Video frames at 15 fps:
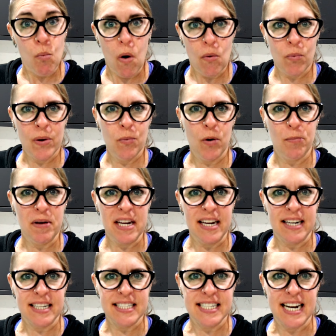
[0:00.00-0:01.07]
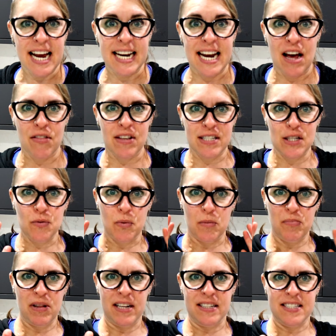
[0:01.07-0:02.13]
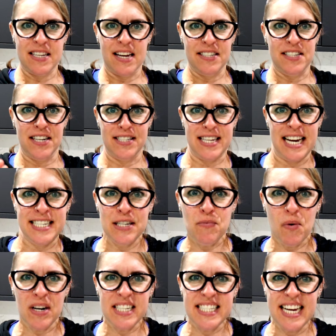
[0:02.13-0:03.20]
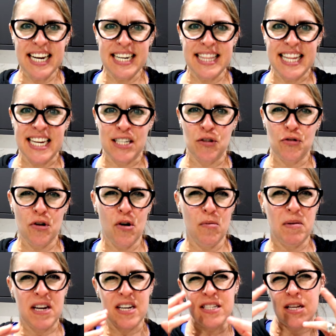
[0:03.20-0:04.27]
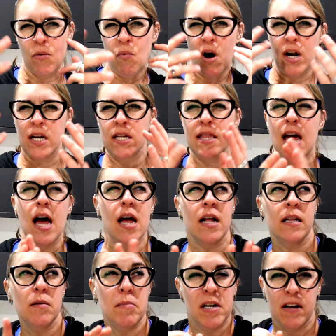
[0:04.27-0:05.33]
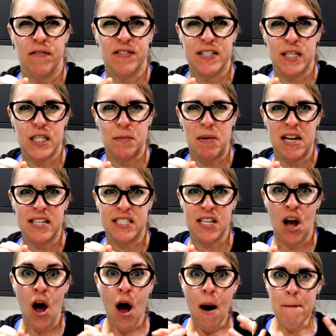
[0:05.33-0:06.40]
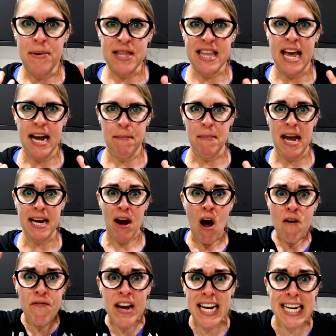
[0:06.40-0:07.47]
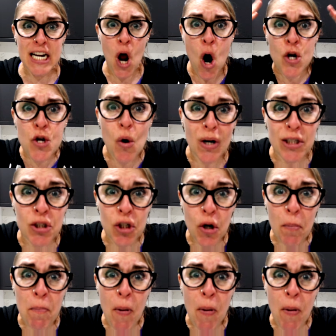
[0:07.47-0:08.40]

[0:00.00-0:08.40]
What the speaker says: what we will be eating today, now this is what Plantside does. I didn't want to say it in the intro because I wanted that element of suspense, but they make vegan Yorkshire